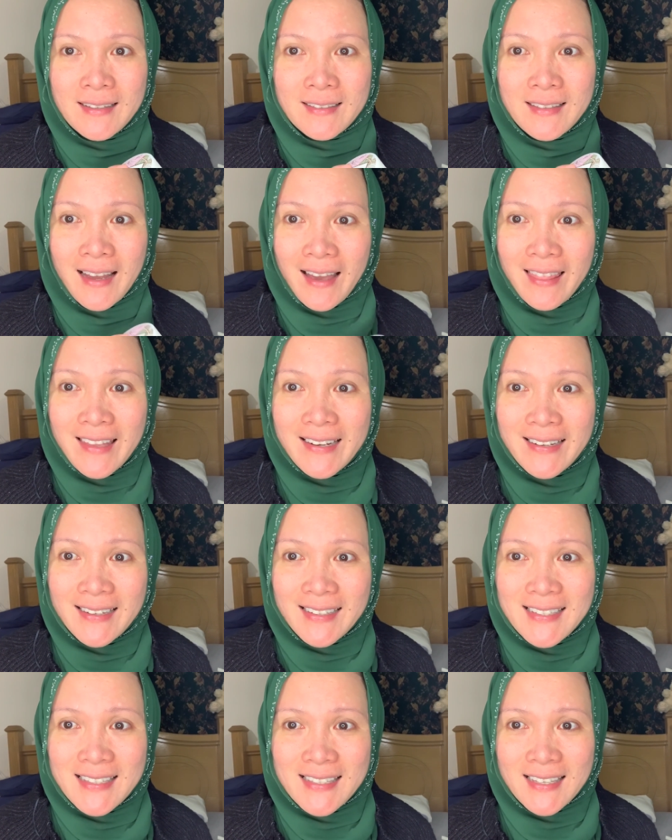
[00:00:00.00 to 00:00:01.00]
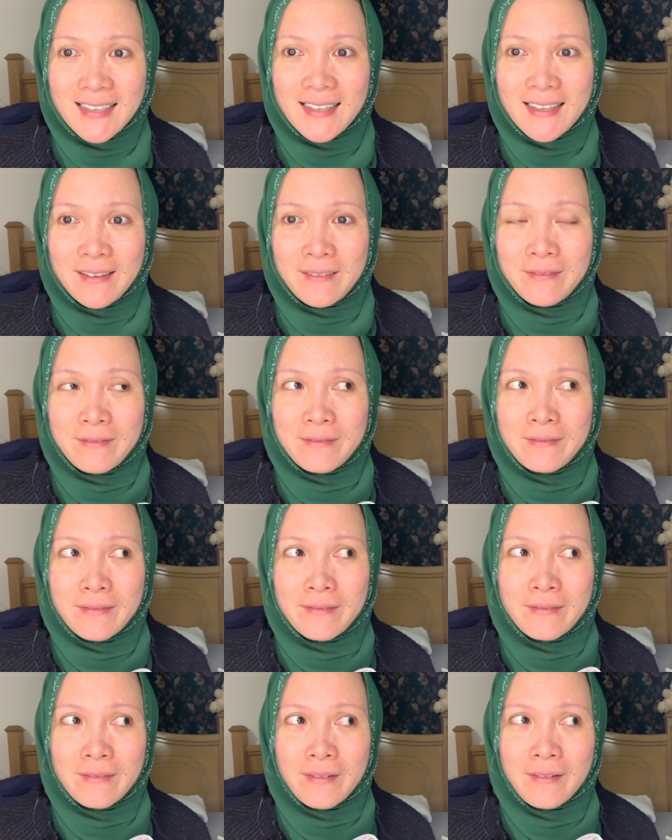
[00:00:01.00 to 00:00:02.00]
the other cleansing
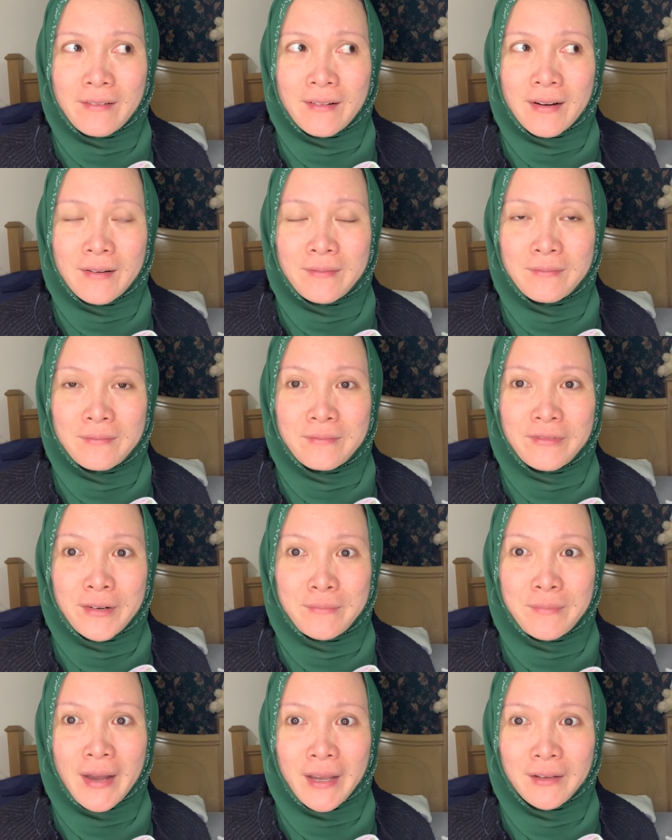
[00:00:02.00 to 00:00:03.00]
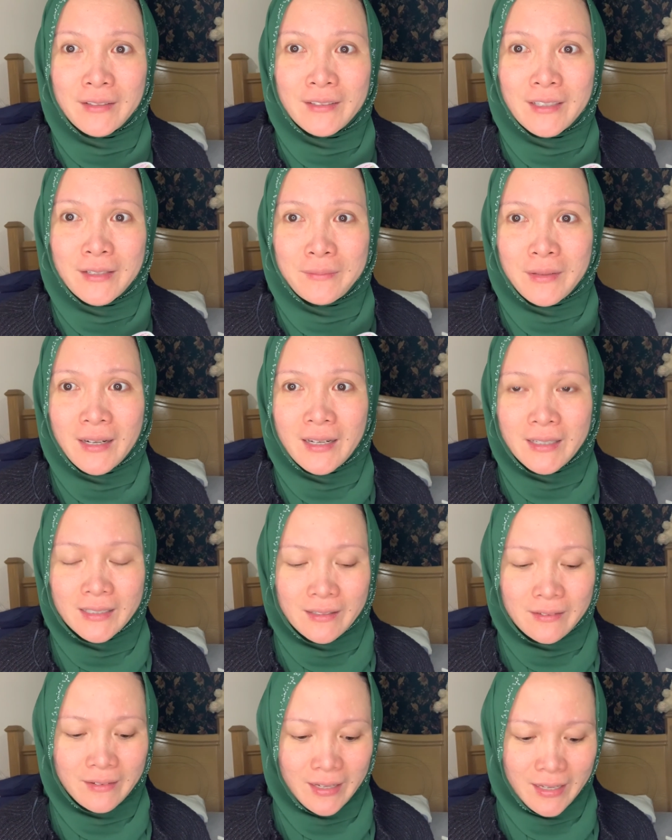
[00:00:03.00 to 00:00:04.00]
from, um, from Bioderma.
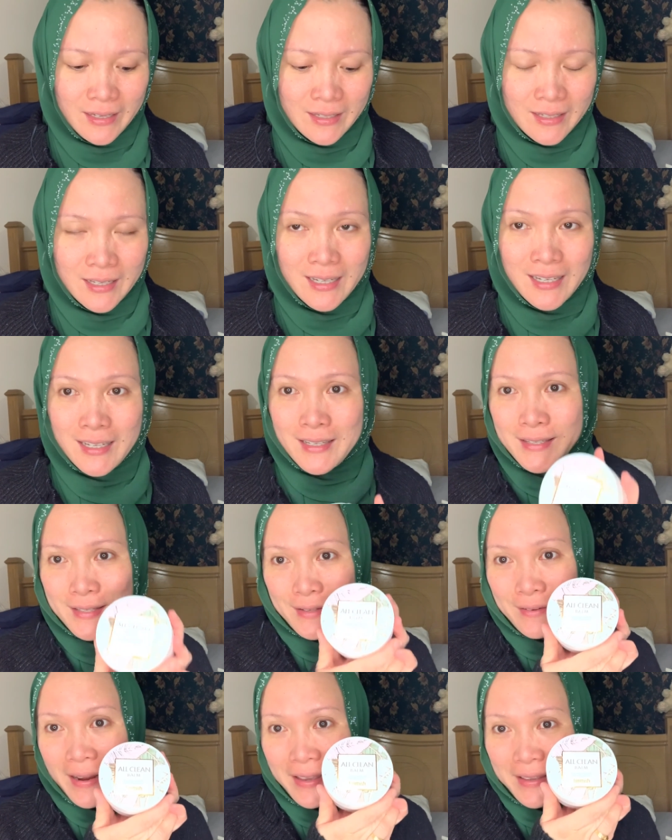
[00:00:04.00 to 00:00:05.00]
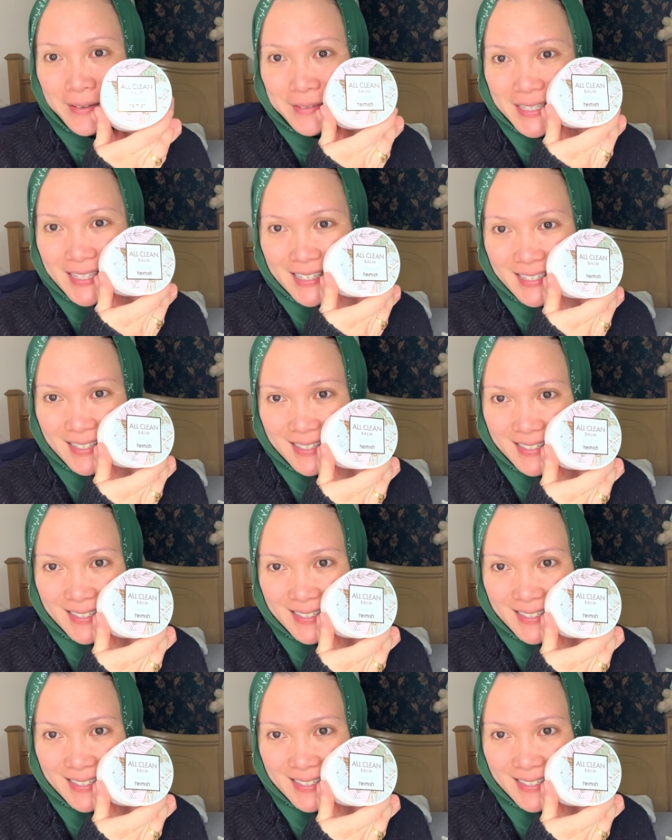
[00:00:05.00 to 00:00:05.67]
Okay, so I use this.